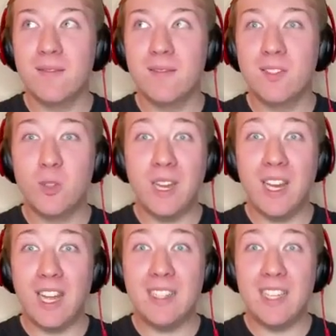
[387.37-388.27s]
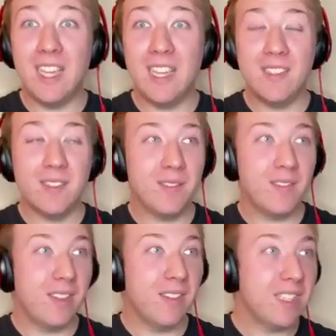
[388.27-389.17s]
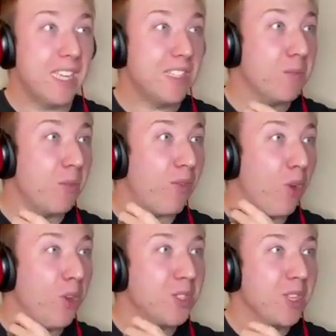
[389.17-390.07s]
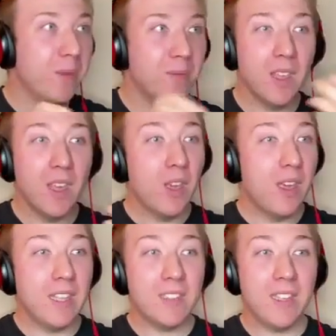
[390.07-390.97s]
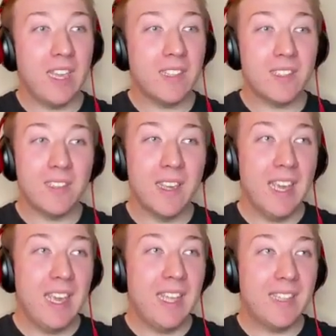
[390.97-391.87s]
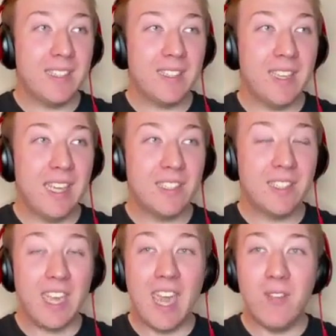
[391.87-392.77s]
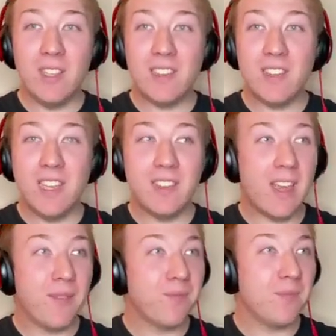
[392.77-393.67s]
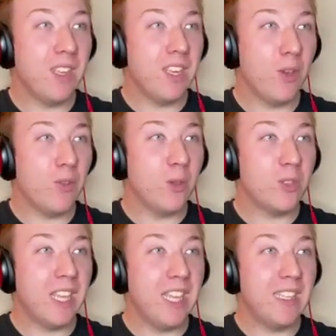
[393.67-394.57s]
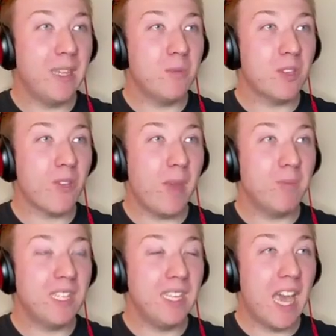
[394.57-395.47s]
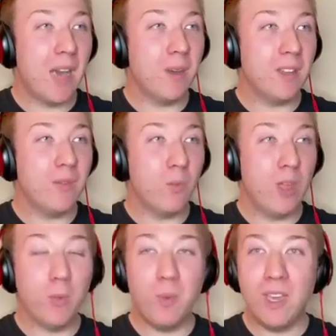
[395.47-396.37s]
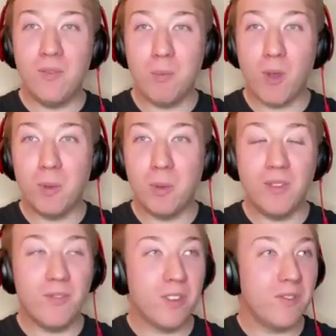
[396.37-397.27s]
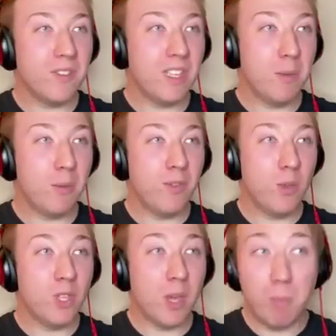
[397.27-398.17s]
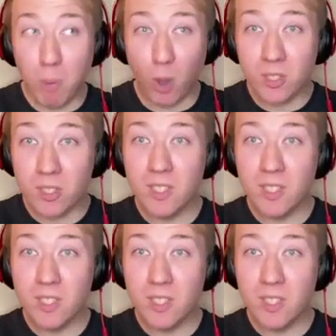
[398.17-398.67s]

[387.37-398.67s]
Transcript: 2019, the season before. So it's scary to think that, you know, those stadiums are empty now and will be probably for the foreseeable future. But